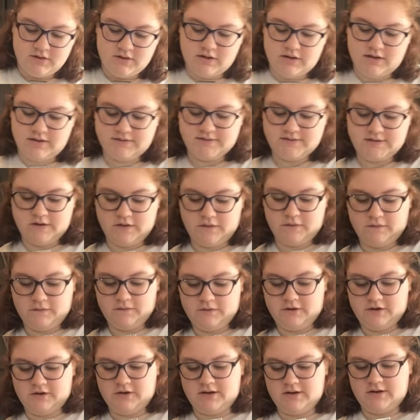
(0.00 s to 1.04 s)
And so
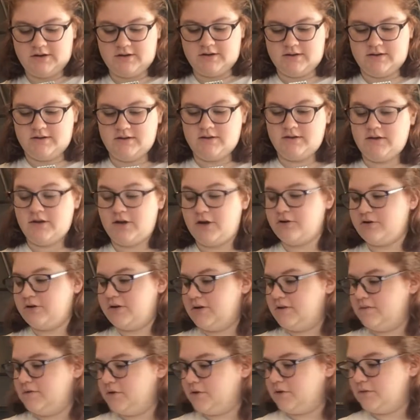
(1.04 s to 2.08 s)
you're gonna get rid
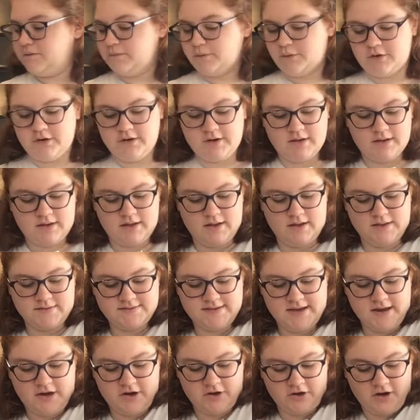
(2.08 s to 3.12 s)
of your fork and
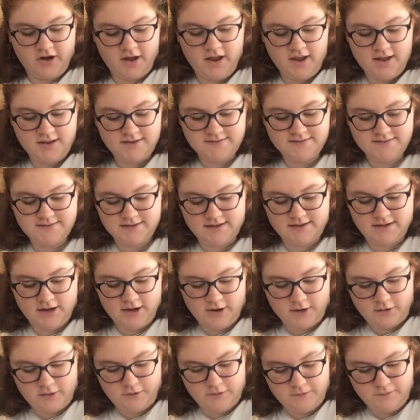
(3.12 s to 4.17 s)
take your hands and
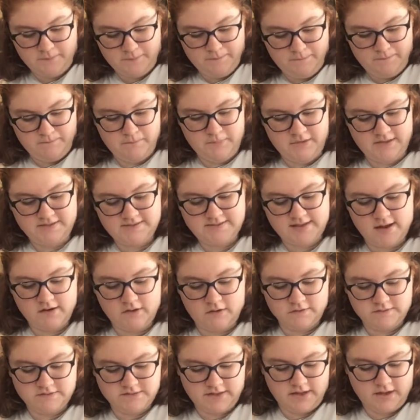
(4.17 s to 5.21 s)
now mix that
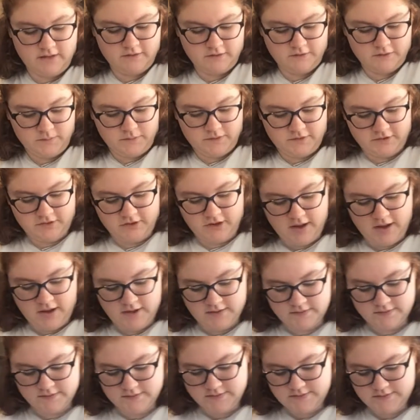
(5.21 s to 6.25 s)
all together with your
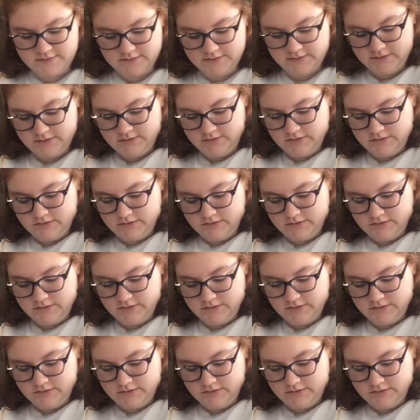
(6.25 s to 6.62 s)
hands.